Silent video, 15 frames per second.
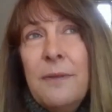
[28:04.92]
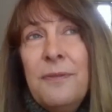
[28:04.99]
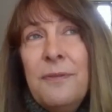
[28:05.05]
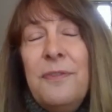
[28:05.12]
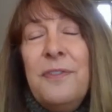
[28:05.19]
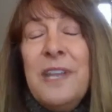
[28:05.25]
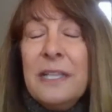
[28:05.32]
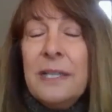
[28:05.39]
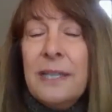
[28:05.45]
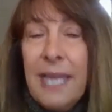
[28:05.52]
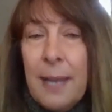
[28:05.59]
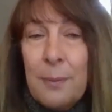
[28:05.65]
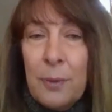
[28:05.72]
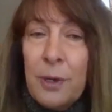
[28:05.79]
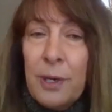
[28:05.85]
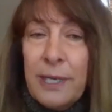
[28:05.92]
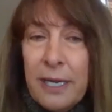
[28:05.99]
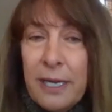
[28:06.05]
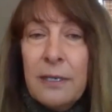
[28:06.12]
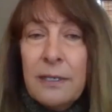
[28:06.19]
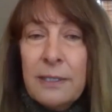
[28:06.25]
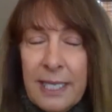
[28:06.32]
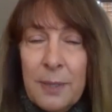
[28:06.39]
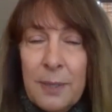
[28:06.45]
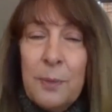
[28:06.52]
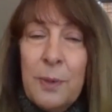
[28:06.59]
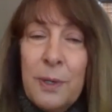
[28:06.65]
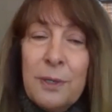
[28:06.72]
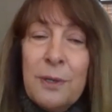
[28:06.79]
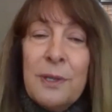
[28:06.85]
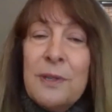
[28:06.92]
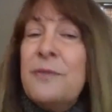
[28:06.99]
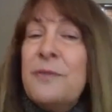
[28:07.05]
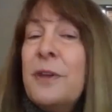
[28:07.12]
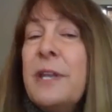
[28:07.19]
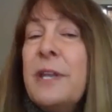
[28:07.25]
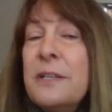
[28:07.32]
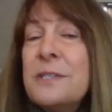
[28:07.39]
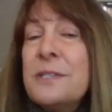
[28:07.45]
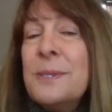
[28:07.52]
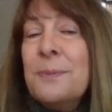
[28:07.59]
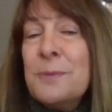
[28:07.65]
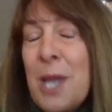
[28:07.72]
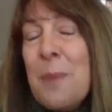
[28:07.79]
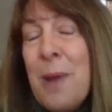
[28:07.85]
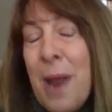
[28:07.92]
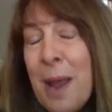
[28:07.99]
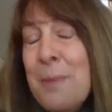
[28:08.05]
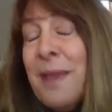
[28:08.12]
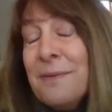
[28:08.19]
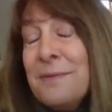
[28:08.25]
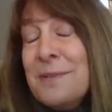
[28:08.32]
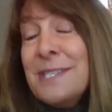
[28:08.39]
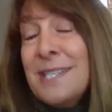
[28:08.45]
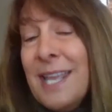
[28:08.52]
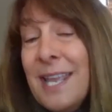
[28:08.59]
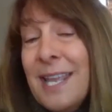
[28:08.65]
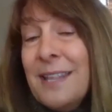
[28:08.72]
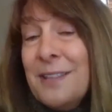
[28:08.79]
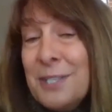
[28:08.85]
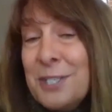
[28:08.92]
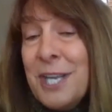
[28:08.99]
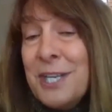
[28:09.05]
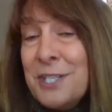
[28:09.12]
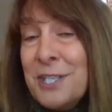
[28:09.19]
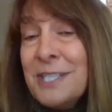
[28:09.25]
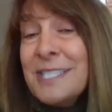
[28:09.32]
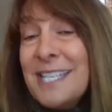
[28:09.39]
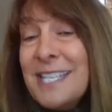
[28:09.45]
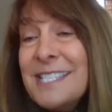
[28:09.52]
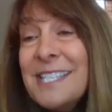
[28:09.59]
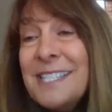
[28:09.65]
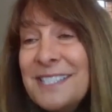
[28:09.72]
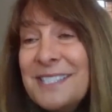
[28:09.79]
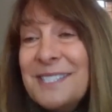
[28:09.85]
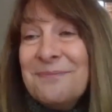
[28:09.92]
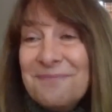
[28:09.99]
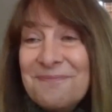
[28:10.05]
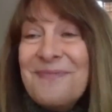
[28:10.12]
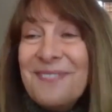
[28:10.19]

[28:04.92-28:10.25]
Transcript: feel that more inherently when you're in the foothills. So I probably have to say the changing seasons.